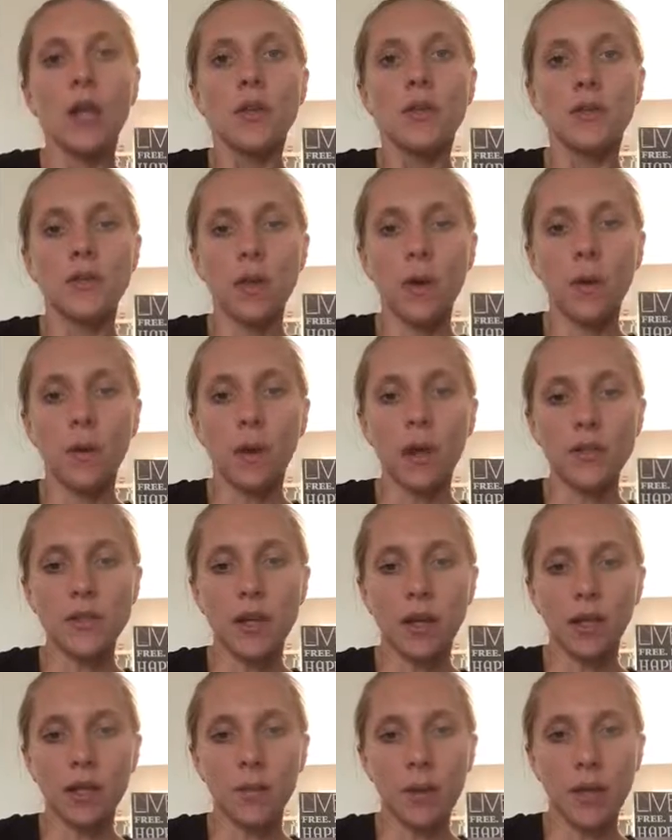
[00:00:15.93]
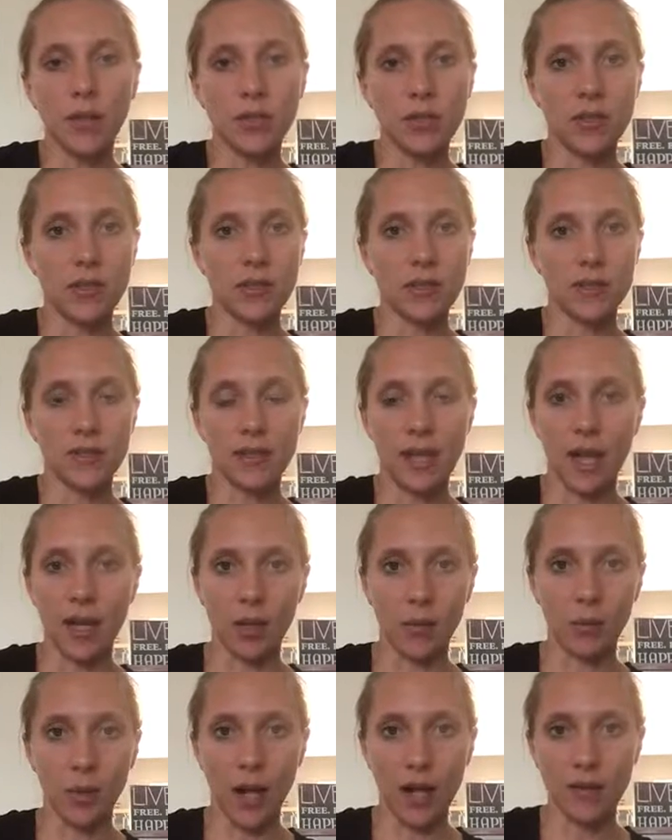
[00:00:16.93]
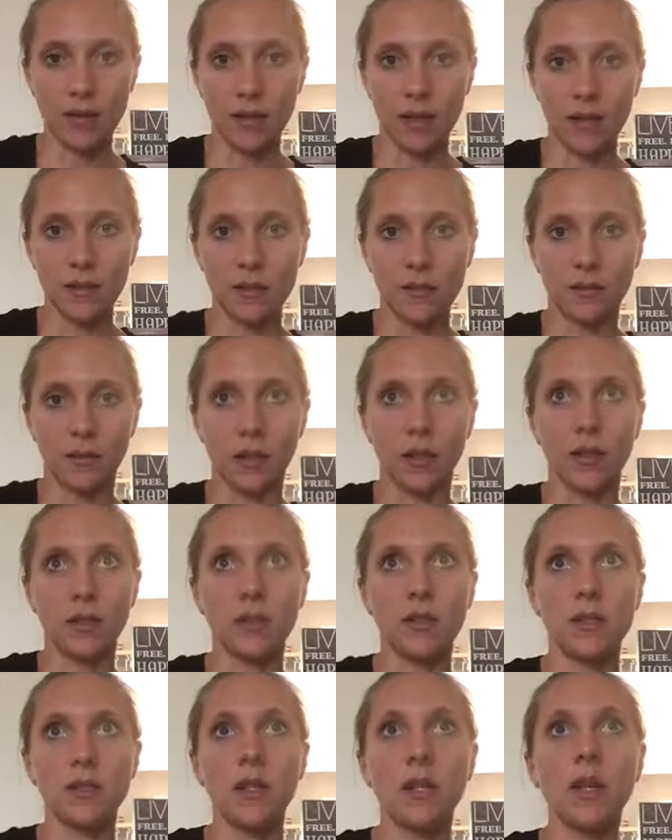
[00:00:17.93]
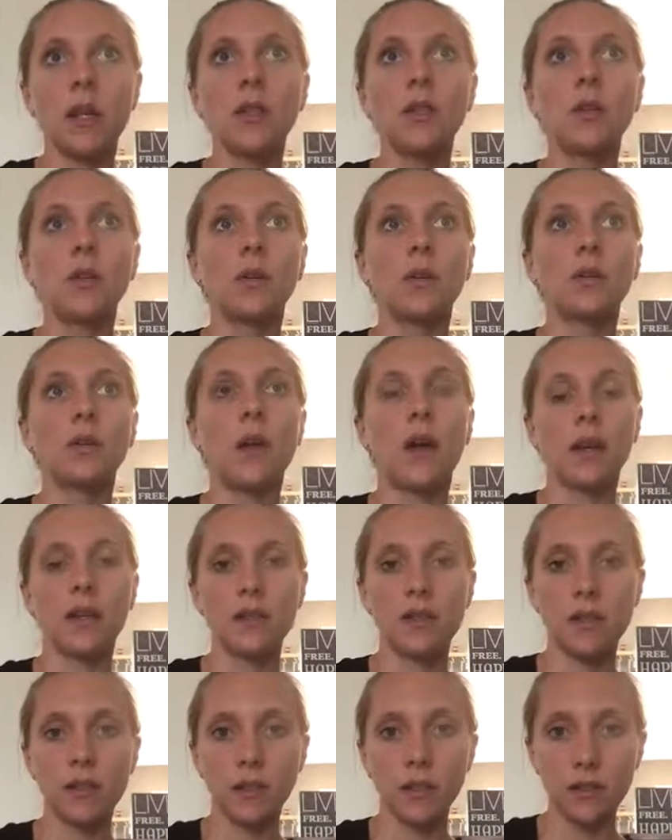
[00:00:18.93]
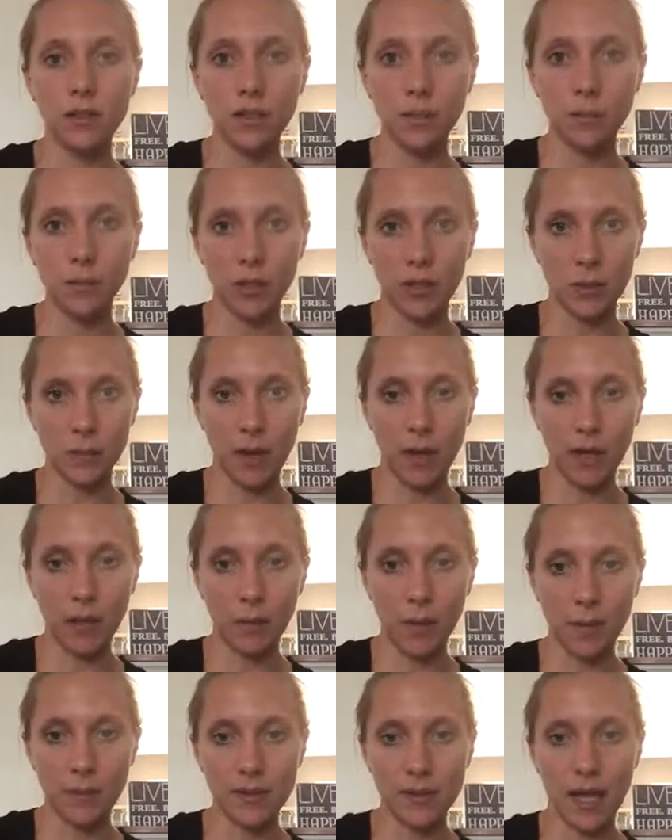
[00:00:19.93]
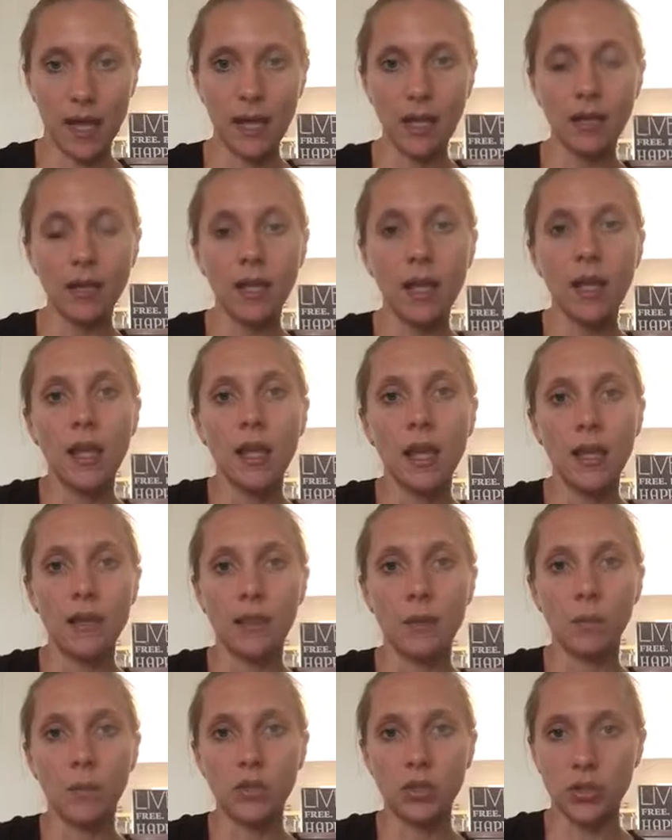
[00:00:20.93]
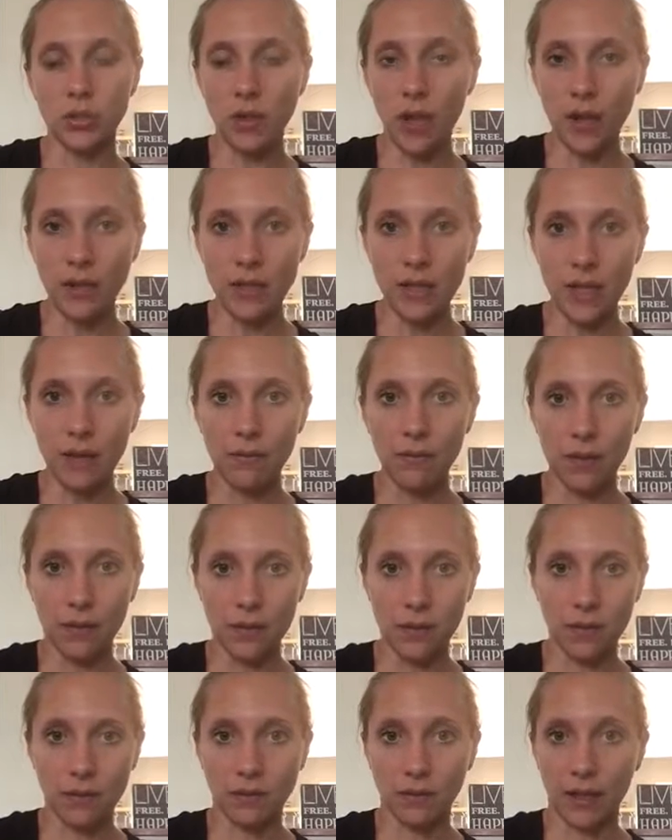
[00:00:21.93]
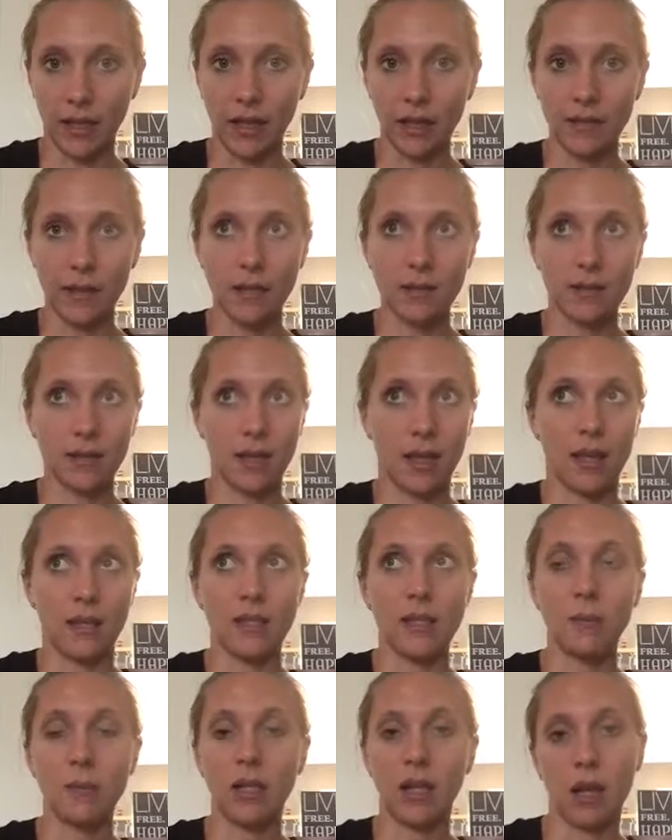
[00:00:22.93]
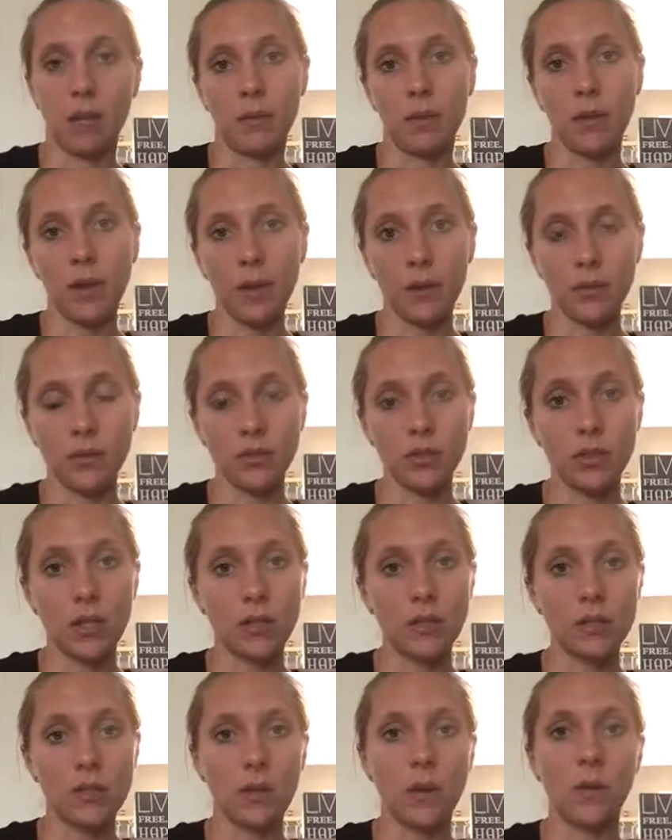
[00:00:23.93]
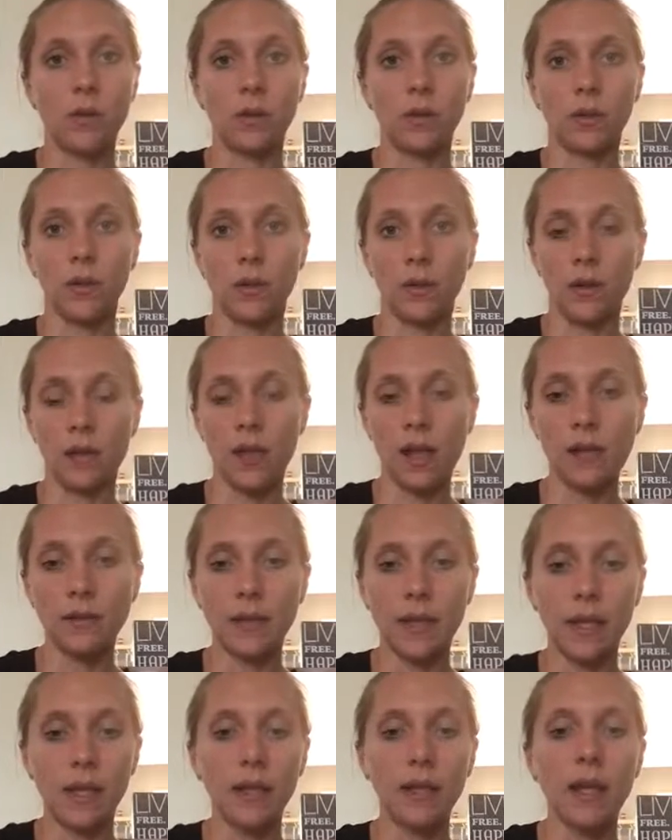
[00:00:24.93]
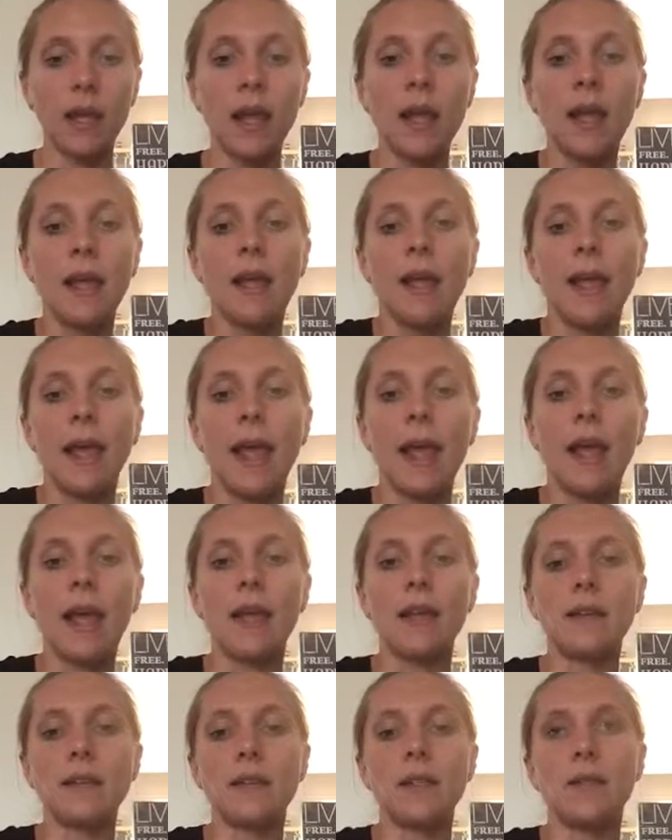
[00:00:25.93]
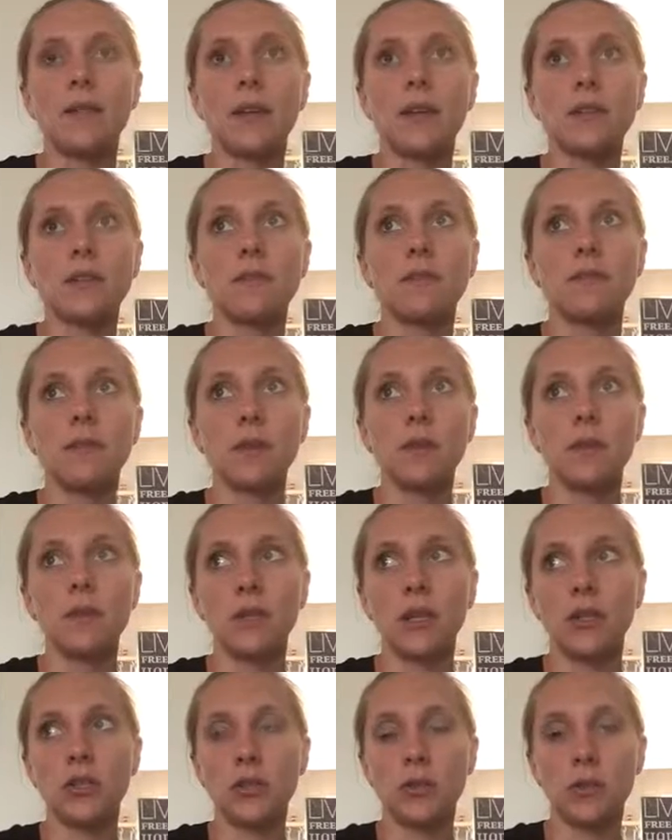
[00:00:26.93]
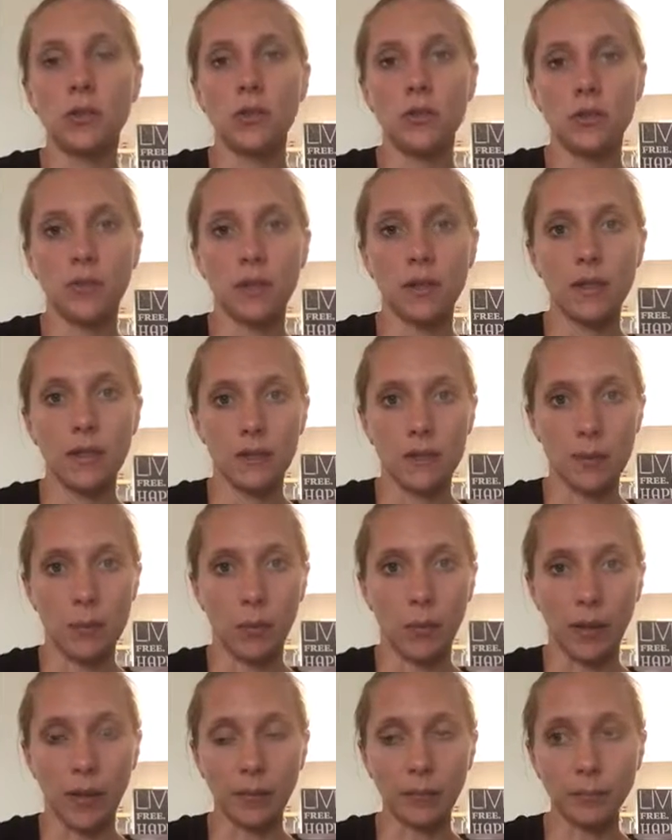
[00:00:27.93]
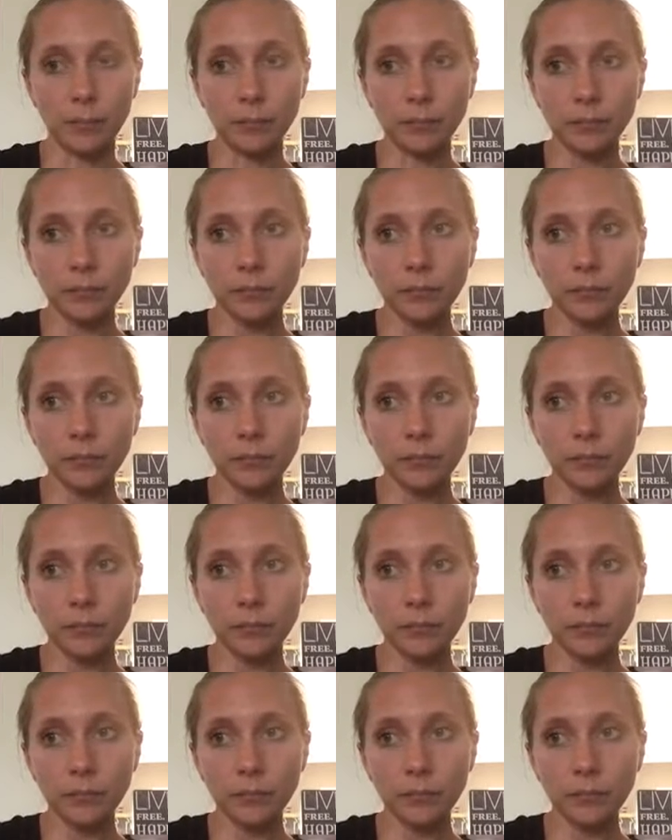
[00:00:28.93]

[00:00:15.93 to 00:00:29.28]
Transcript: So I'll talk about just the sign up process first. You'll log into your Team Beachbody website, and then once you're logged in, there's a link that says become a coach. And so you'll go to that link, and there's a few things you can do at this point.